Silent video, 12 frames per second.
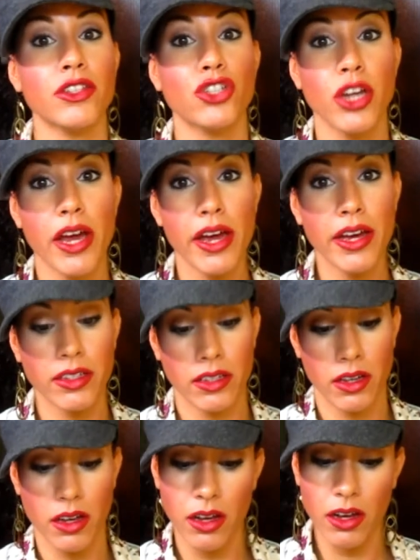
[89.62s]
jacked
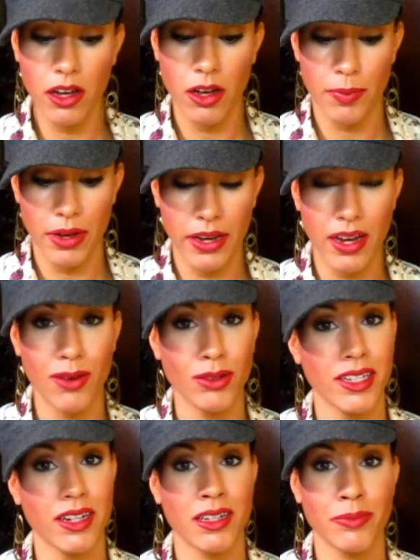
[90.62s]
up. Like, I
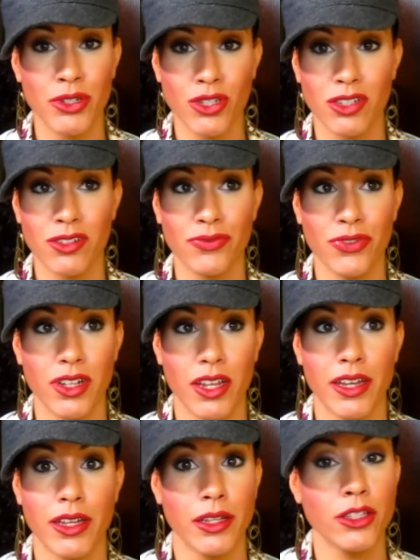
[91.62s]
was out of commission for
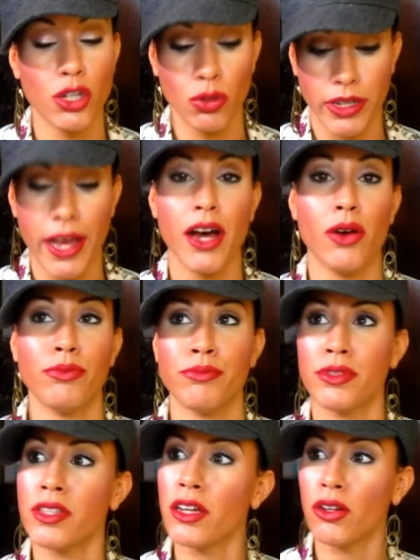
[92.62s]
like, until now,
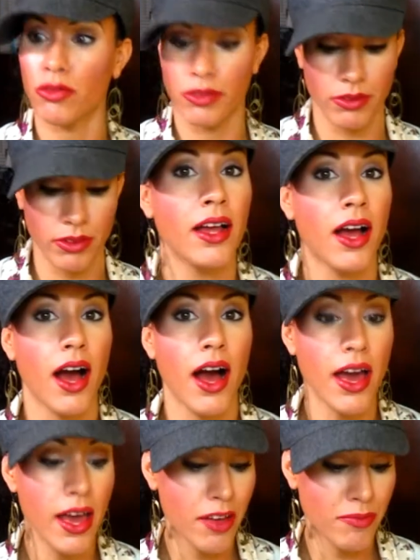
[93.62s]
still.
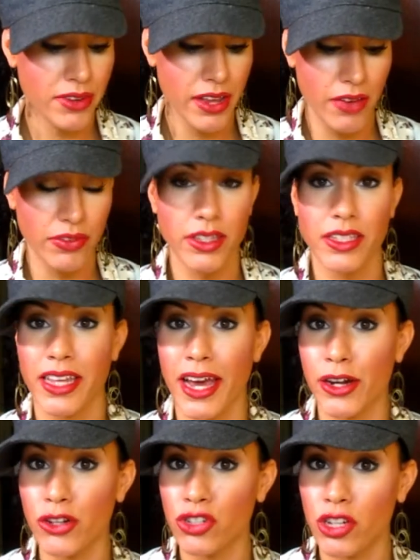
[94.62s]
I have been having this
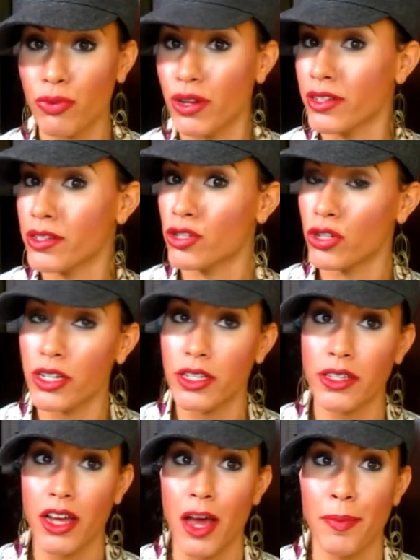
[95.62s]
energy around a
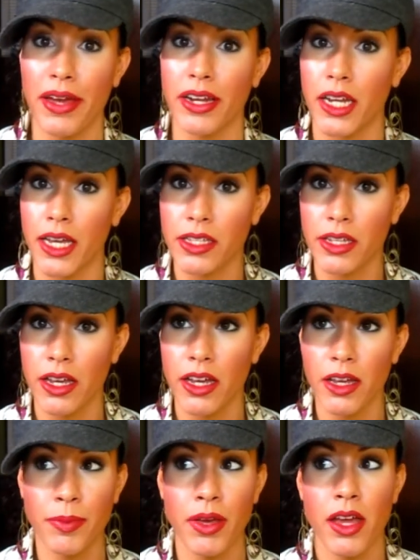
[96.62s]
certain time at
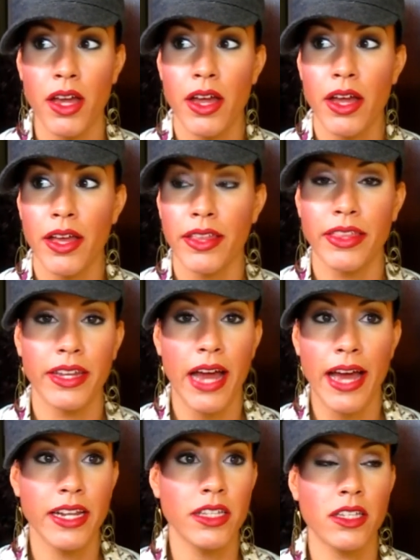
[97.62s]
nighttime. Then
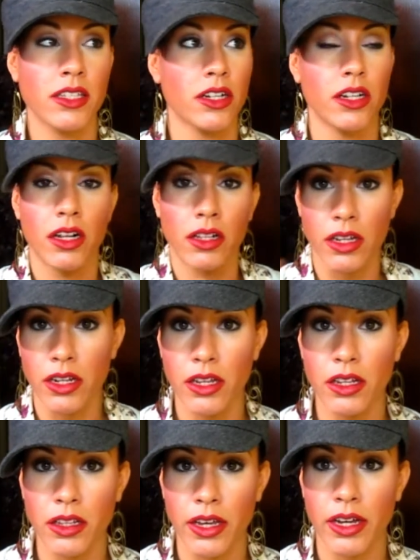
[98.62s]
I need to start
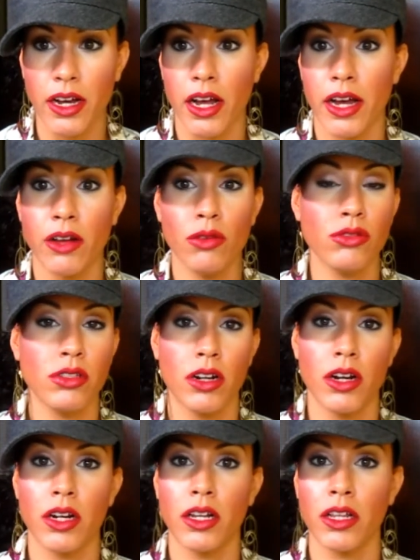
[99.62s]
cleaning. Like, I'll
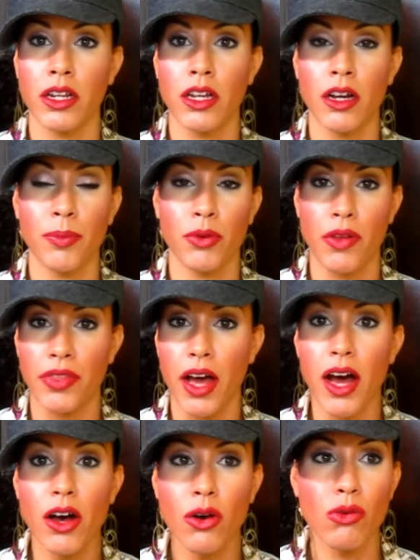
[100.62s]
start cleaning up around the
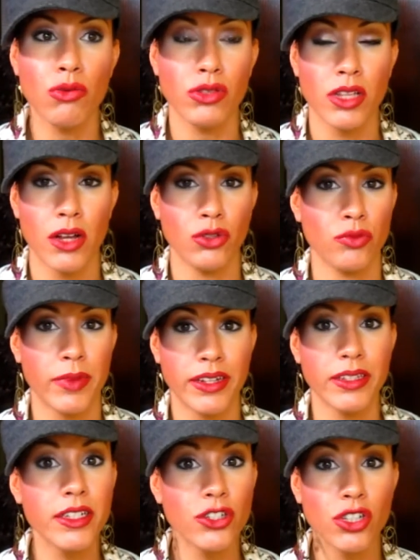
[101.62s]
house. I'll do my
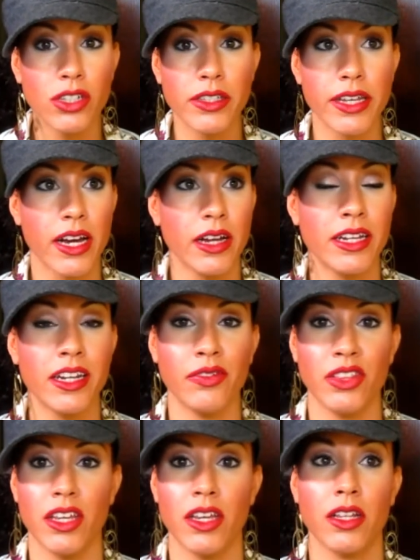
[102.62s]
dishes. Like, I need
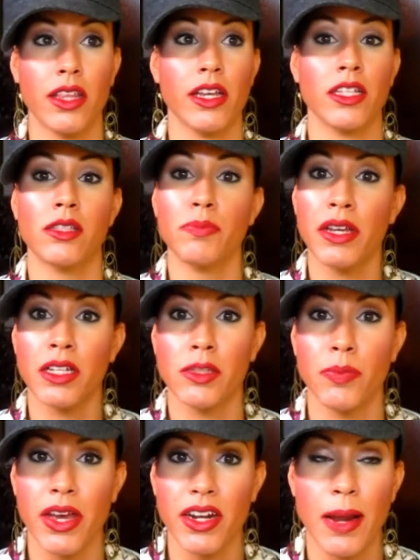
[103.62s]
everything like spick and
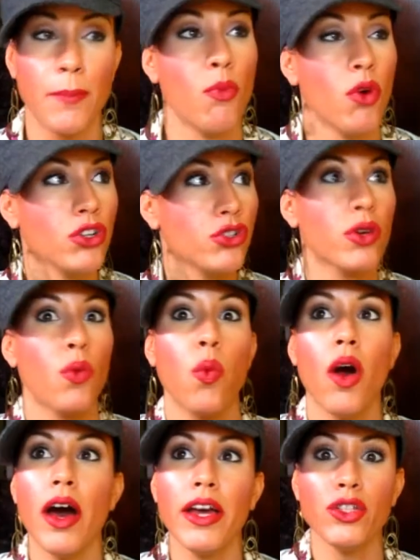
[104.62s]
span. And I'm wondering,
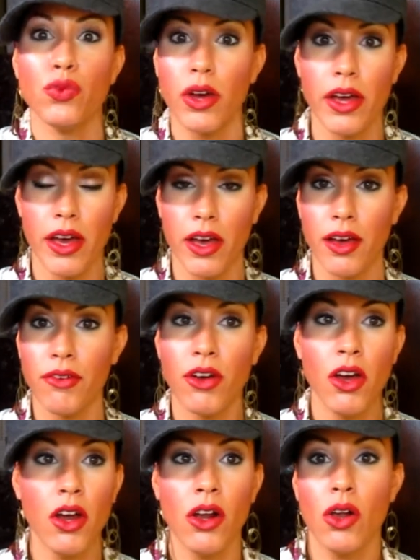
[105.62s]
why do I
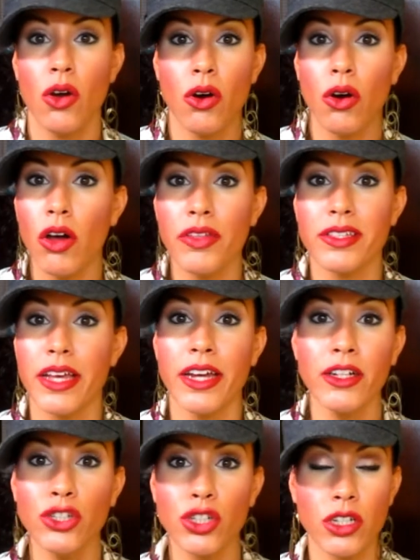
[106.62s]
have all this
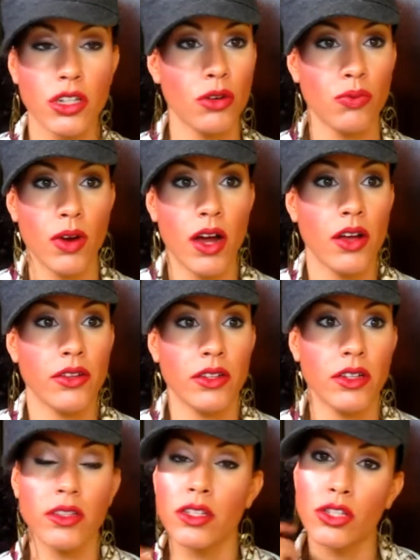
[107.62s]
energy around
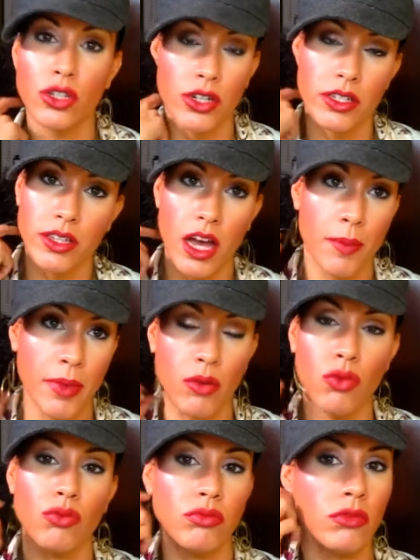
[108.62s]
this certain time?
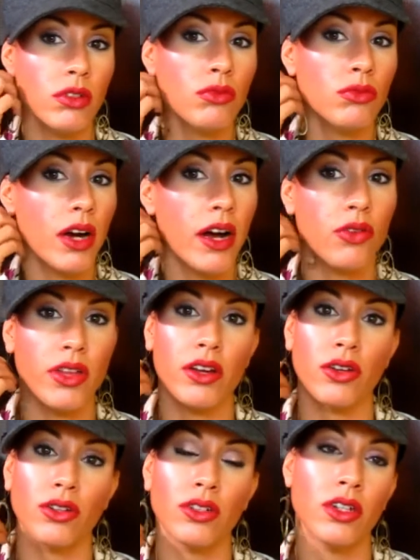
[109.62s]
Oh, how that
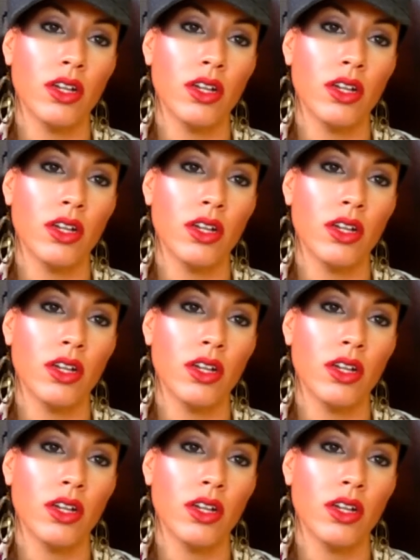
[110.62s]
hurt.